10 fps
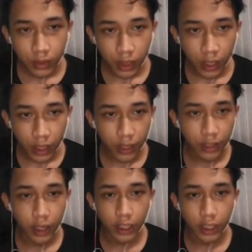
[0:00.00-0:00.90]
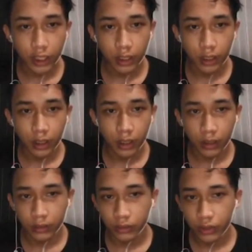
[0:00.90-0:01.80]
and there are
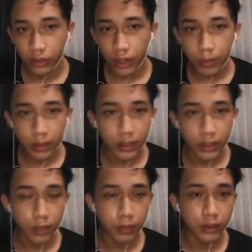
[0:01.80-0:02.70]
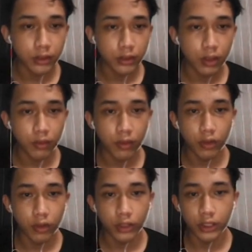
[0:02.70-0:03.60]
three principles of
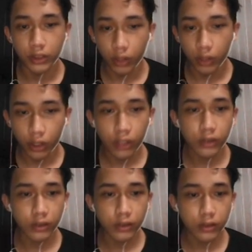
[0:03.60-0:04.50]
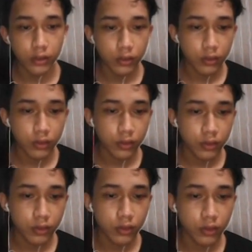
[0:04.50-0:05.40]
counting sort.
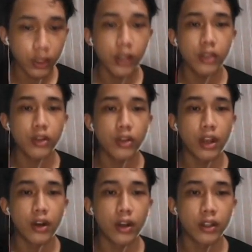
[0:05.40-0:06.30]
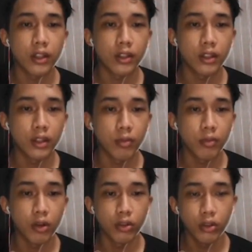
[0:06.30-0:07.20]
Yeah, you can read in the
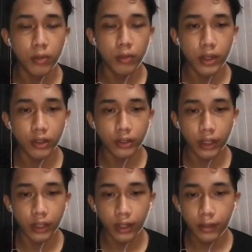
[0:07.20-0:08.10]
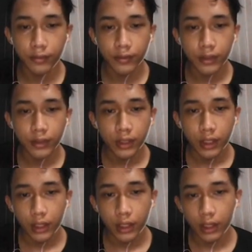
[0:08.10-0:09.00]
module by yourself.
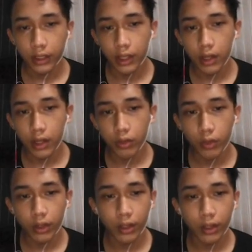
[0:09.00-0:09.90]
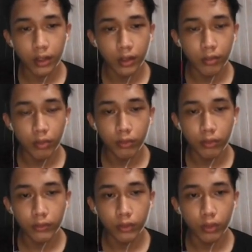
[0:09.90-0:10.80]
And now we move
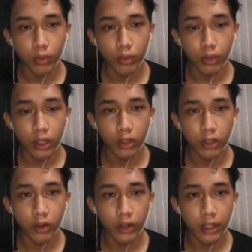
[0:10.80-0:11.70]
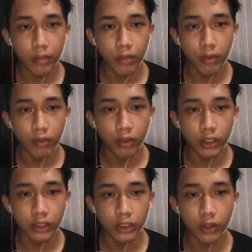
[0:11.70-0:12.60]
to the algorithm of
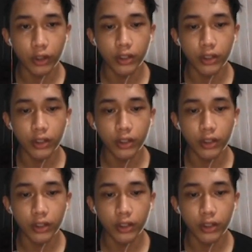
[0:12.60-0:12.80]
counting sort.